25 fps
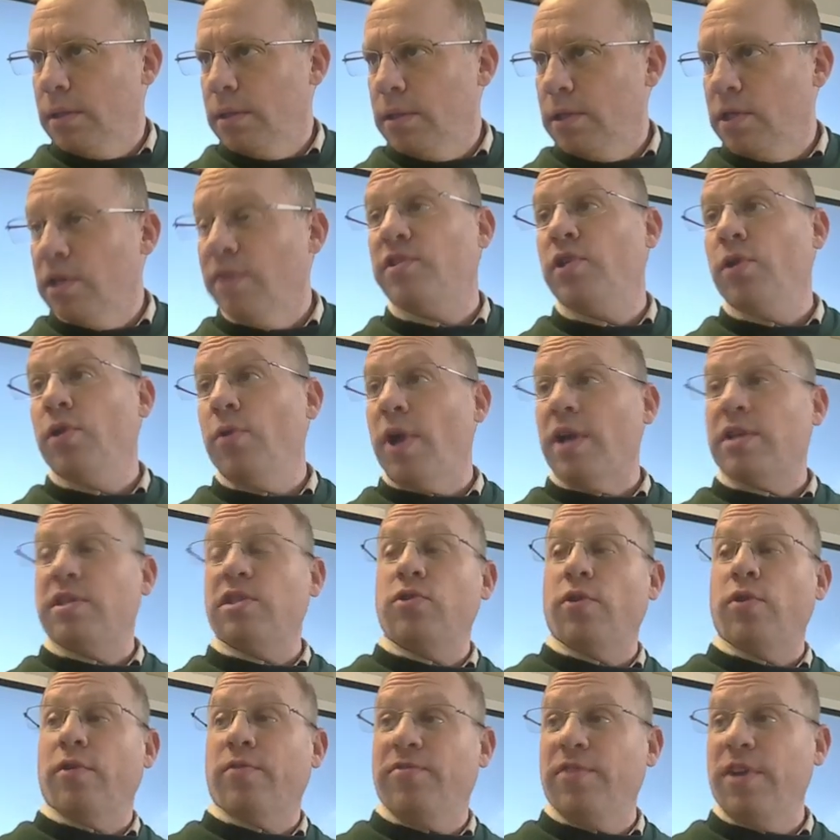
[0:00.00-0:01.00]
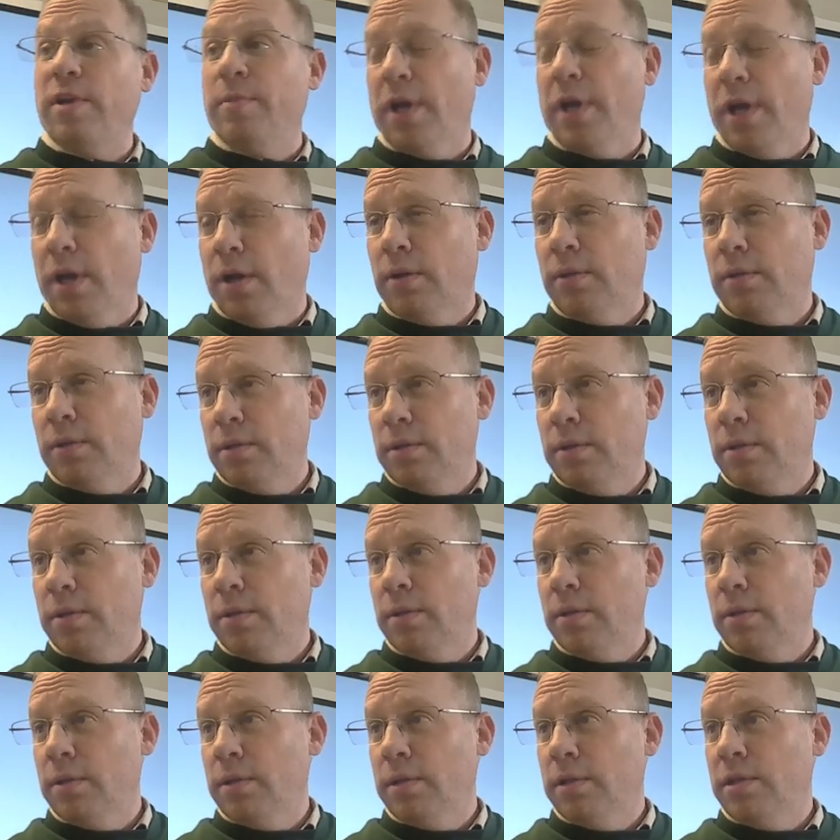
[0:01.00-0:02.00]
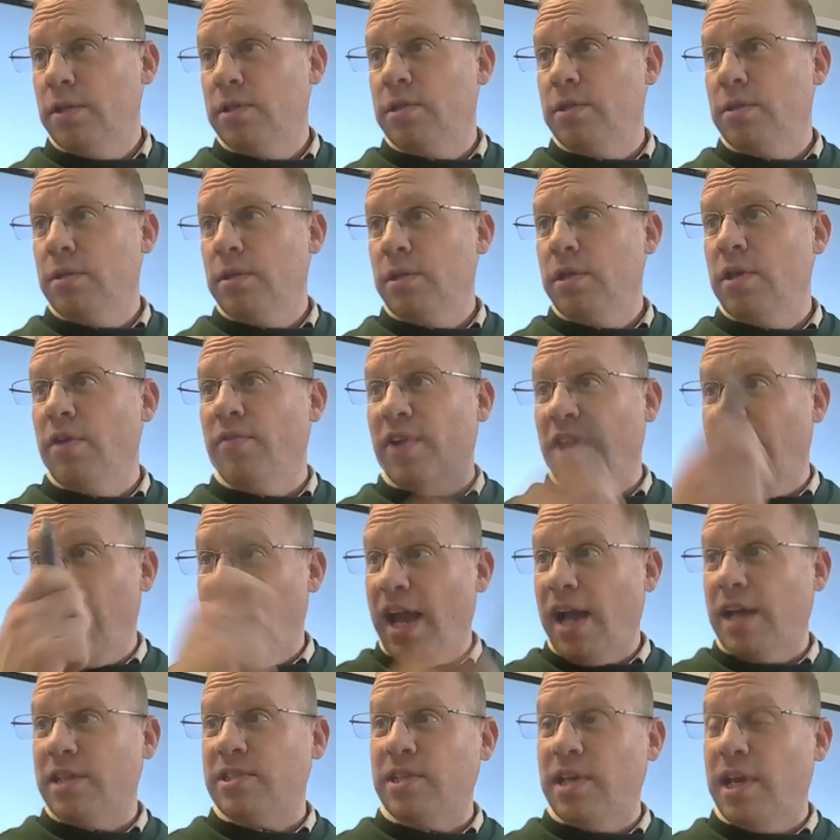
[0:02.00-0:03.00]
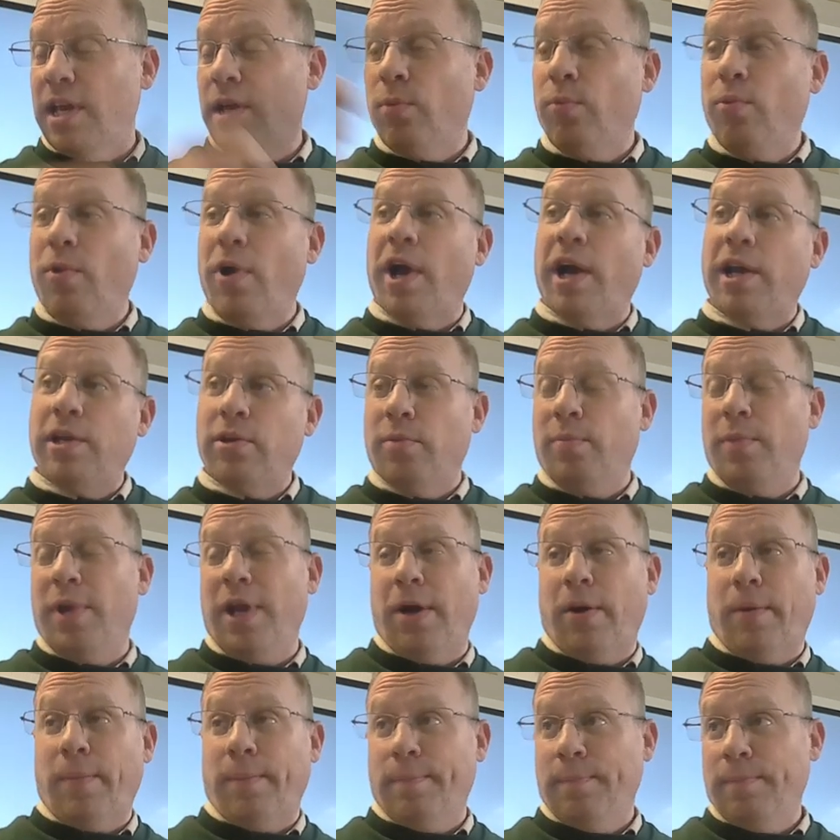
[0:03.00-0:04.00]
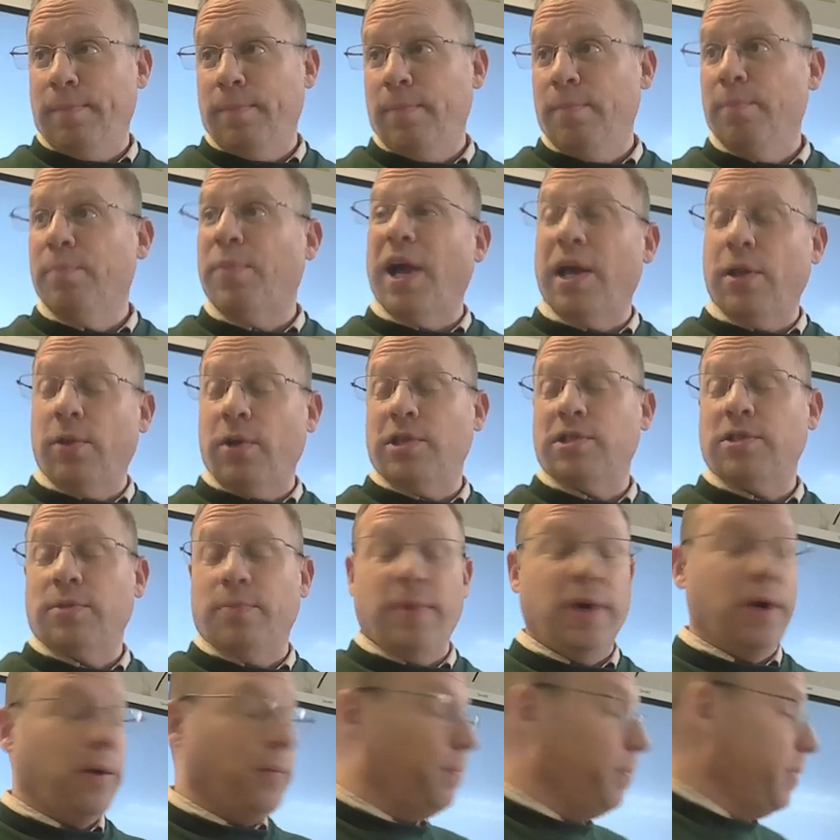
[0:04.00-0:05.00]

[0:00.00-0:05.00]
You have two X's, you're a female. You have an X and a Y, you're male. Biological male.